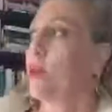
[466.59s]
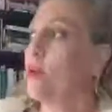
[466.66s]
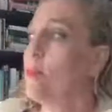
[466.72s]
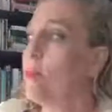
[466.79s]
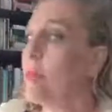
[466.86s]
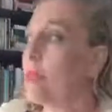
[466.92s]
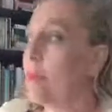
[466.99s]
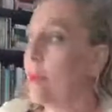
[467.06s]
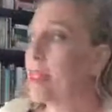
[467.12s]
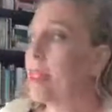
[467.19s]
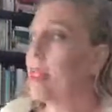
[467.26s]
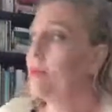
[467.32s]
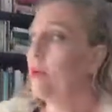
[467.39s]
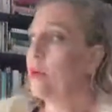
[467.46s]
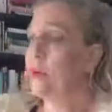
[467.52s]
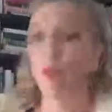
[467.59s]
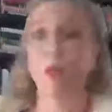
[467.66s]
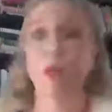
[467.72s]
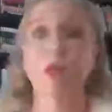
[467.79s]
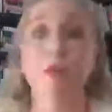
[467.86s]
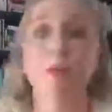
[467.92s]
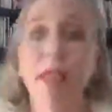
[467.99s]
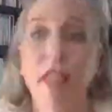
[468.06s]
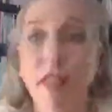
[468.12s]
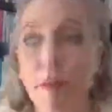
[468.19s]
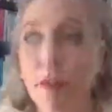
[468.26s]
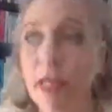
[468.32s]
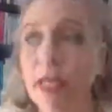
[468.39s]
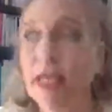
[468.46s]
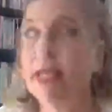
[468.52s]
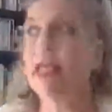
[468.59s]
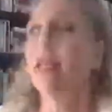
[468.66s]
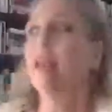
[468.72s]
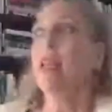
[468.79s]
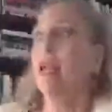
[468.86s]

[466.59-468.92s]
you meet my hero. It's where you meet the villain.